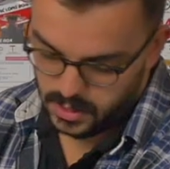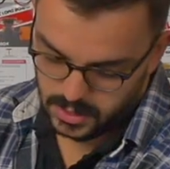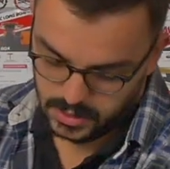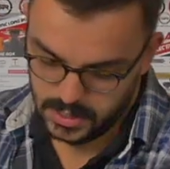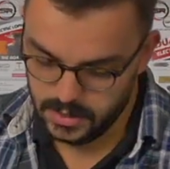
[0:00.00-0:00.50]

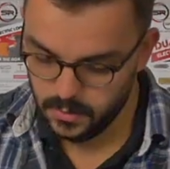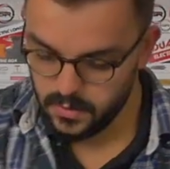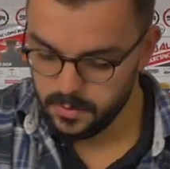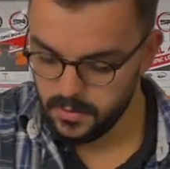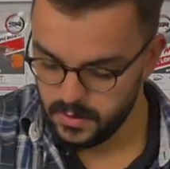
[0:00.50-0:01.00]
and again you
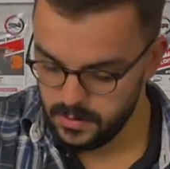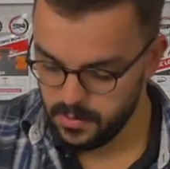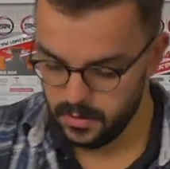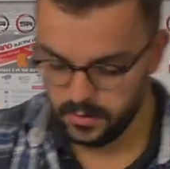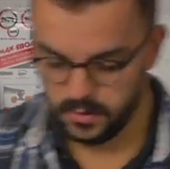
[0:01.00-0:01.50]
want to put the
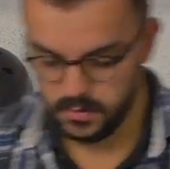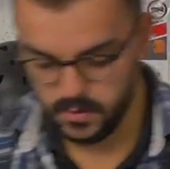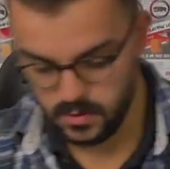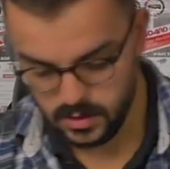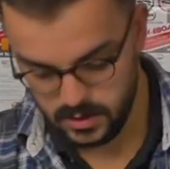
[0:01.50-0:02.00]
bolts through